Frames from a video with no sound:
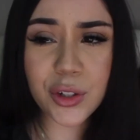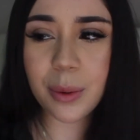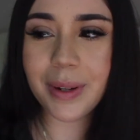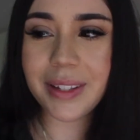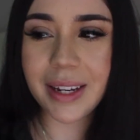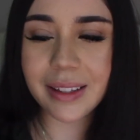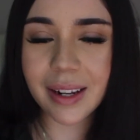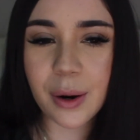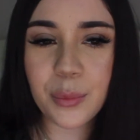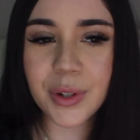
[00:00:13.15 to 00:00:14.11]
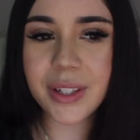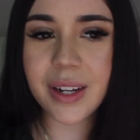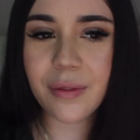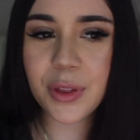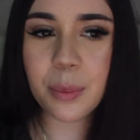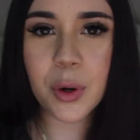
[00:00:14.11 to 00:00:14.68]
to start by saying that I was
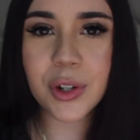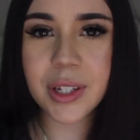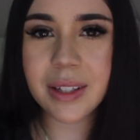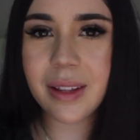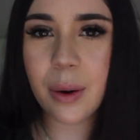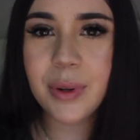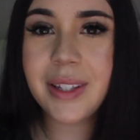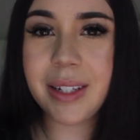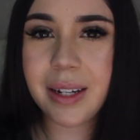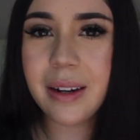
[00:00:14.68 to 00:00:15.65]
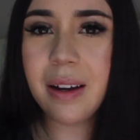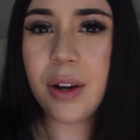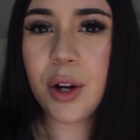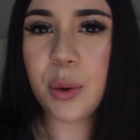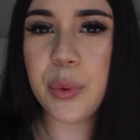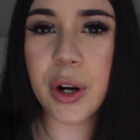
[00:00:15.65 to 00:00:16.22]
never the person that would see
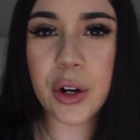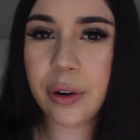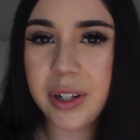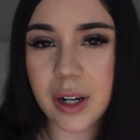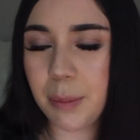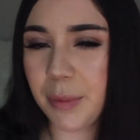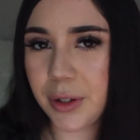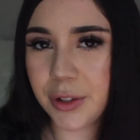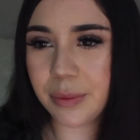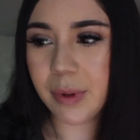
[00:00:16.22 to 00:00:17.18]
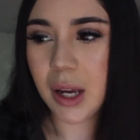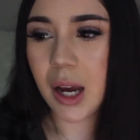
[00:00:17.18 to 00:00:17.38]
reoccurring numbers.